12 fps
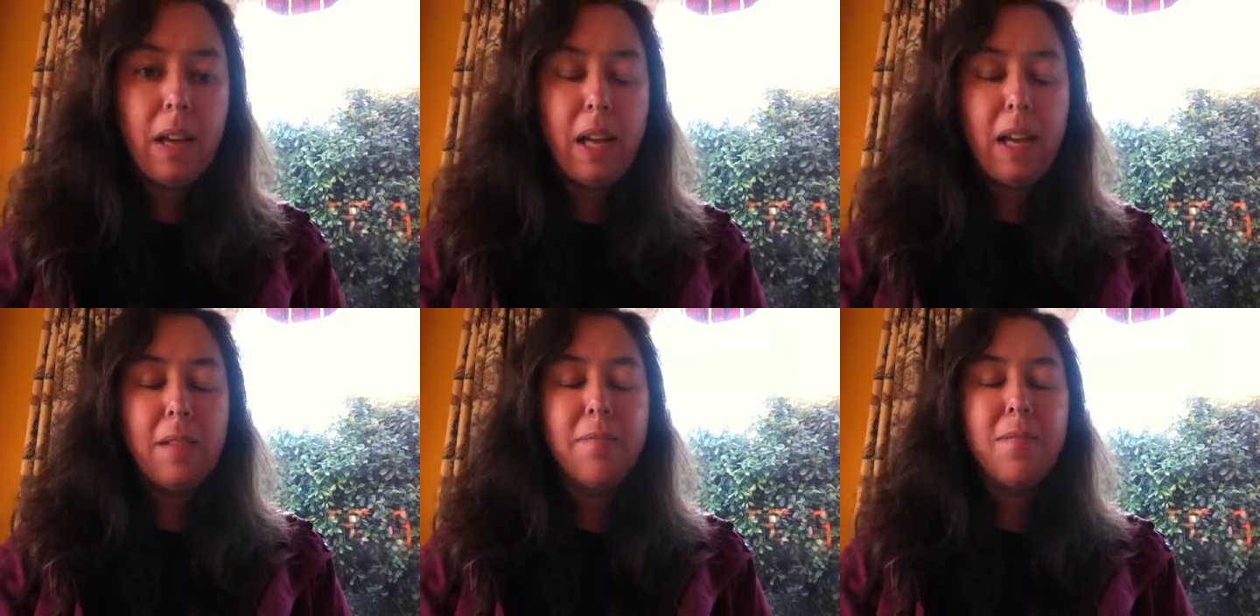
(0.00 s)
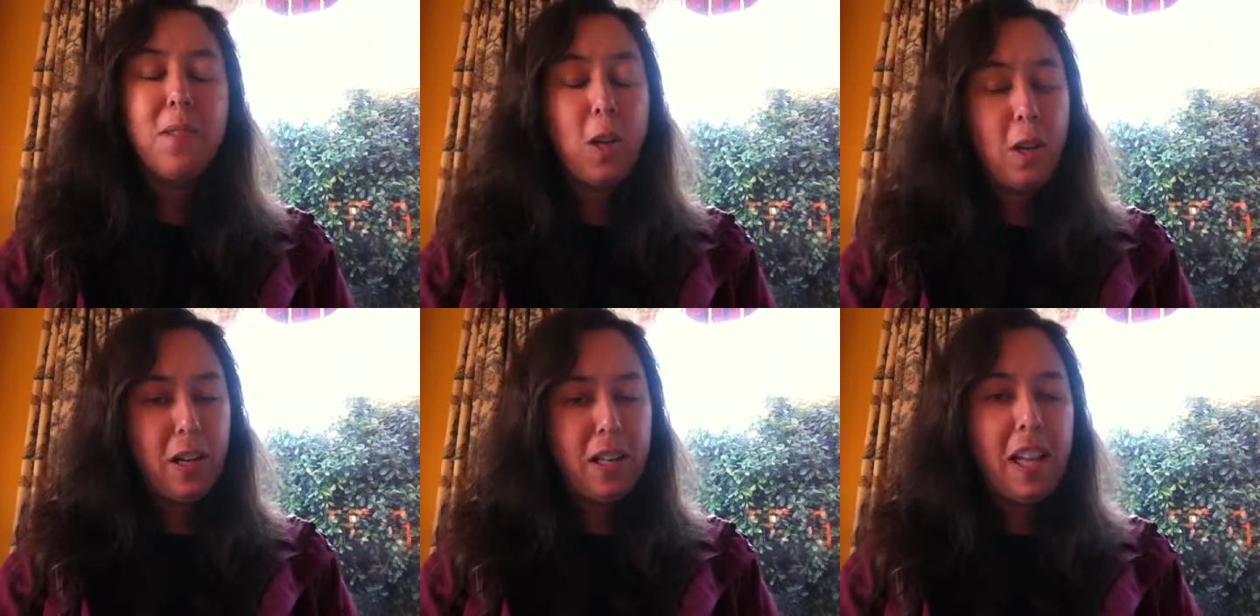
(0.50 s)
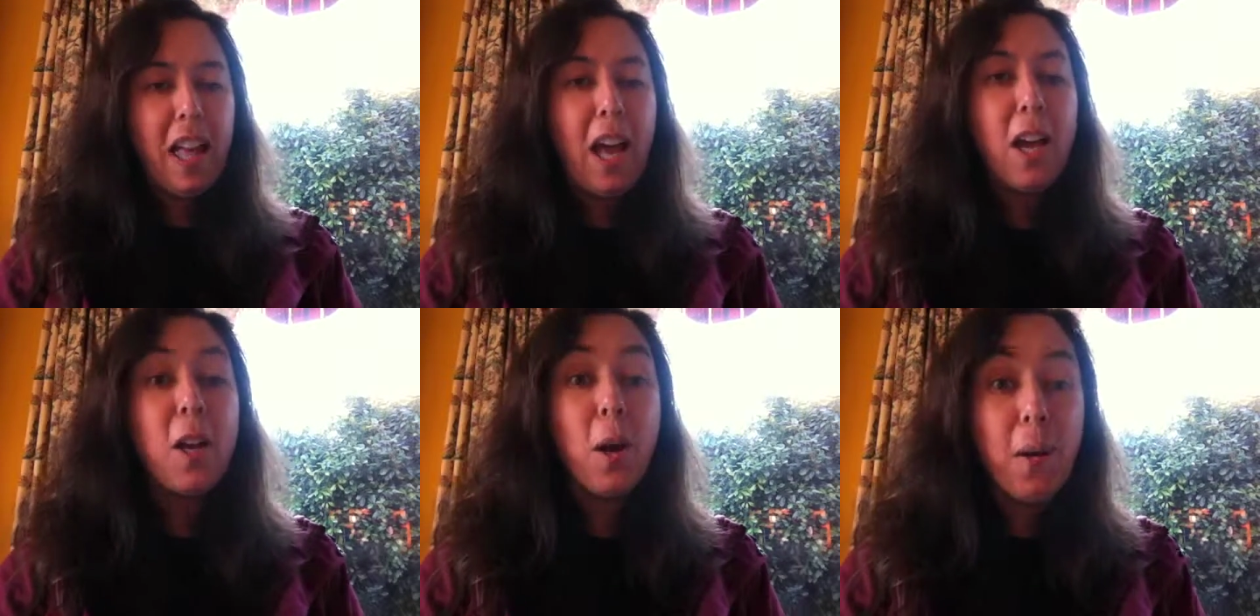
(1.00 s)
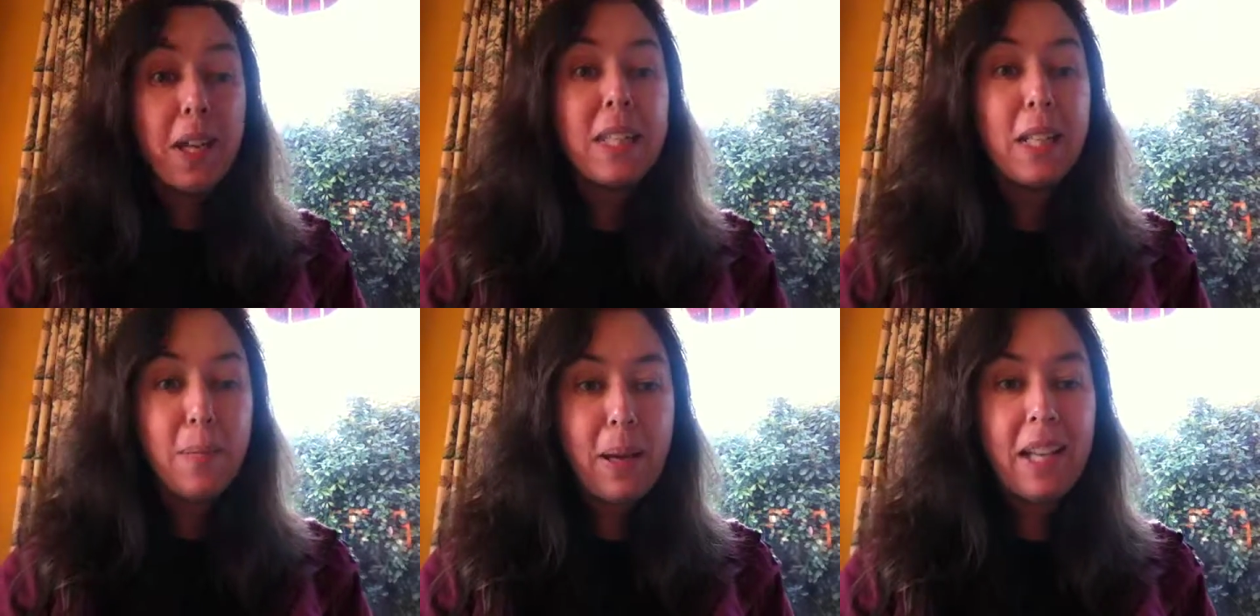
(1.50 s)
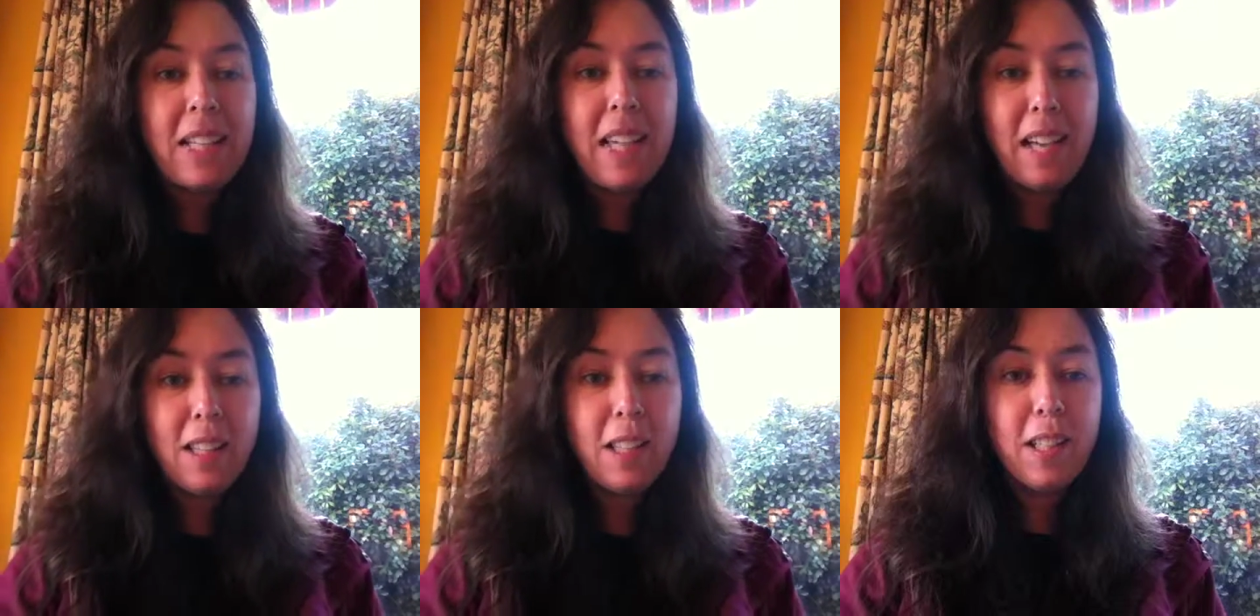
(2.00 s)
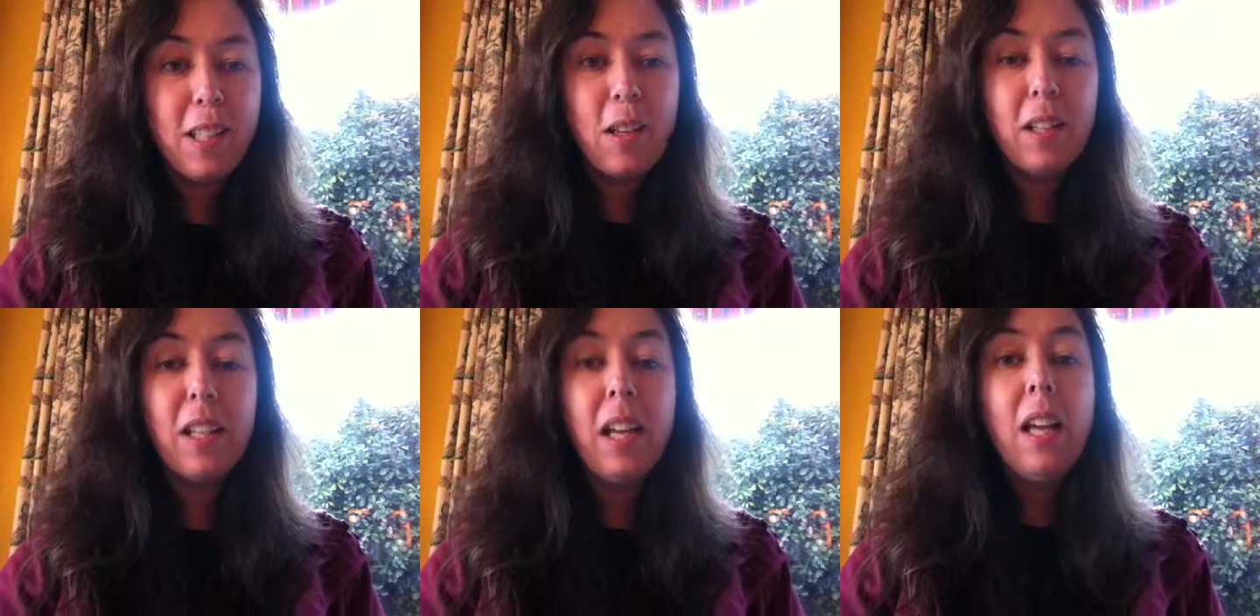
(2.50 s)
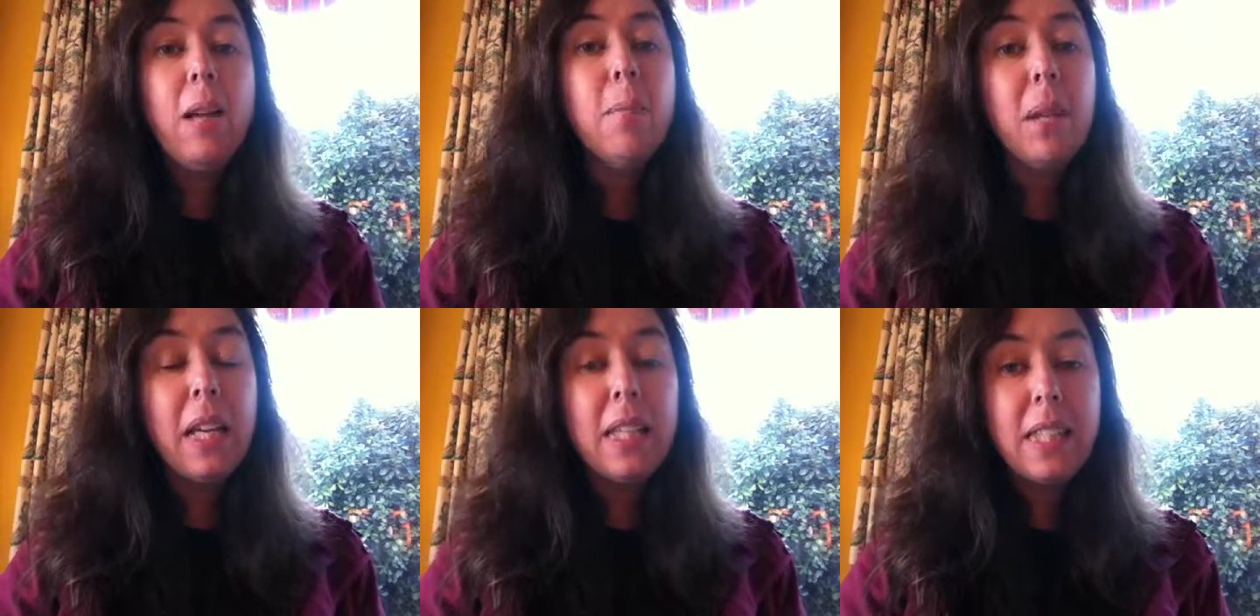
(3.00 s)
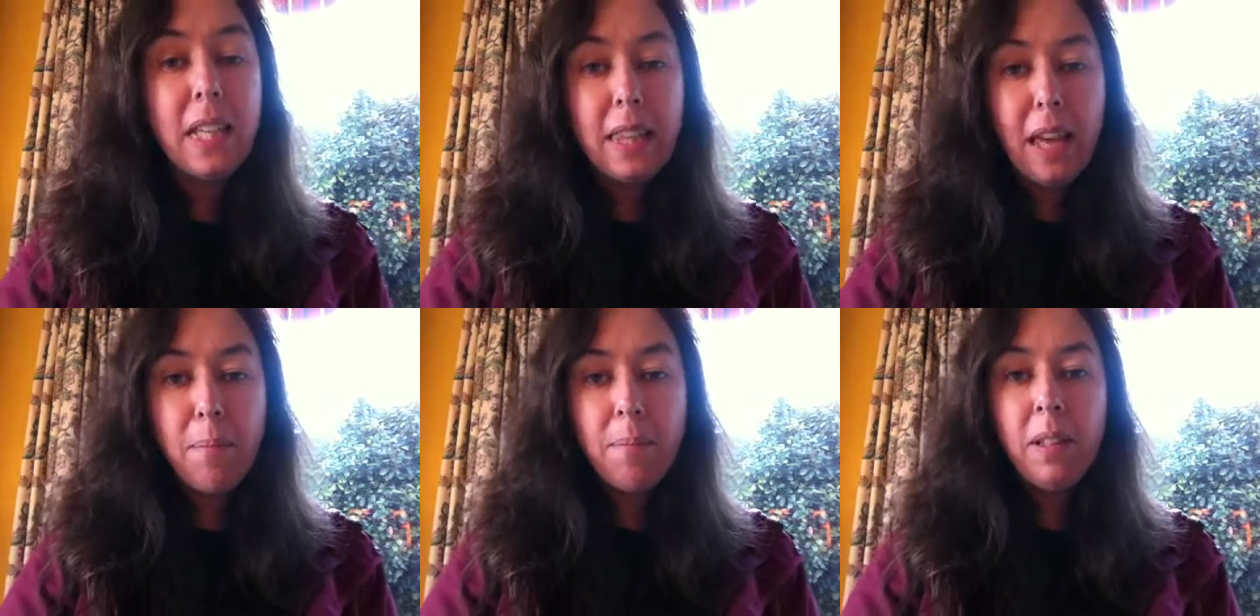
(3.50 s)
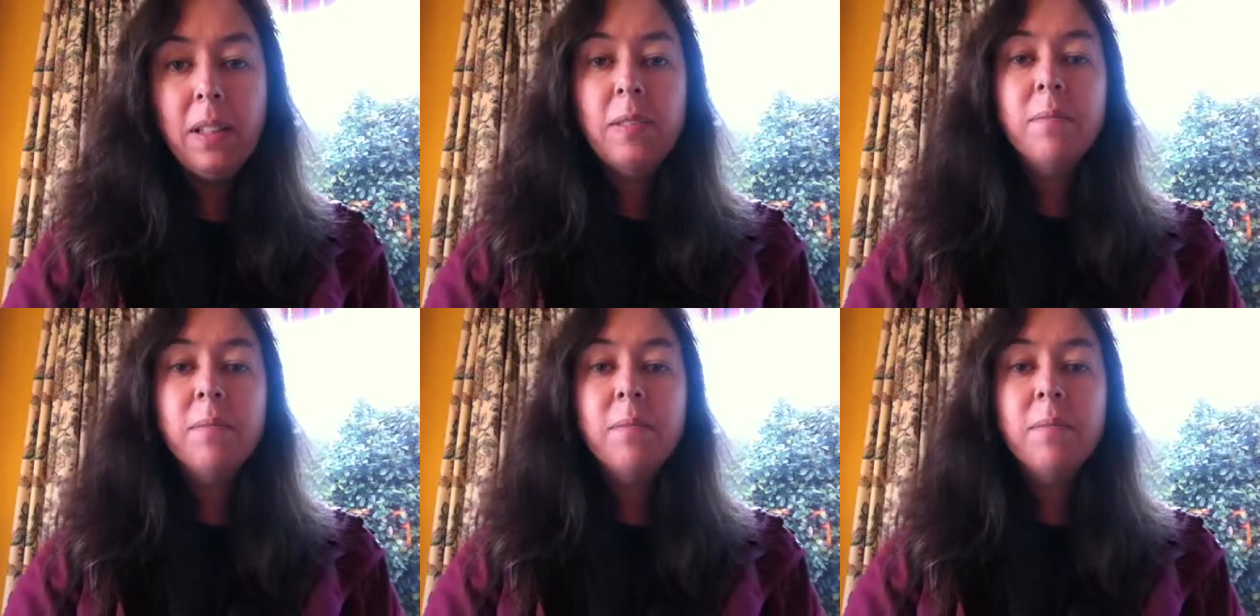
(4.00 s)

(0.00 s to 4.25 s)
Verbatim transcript: uh, sorry, a Norwex independent sales consultant, please see them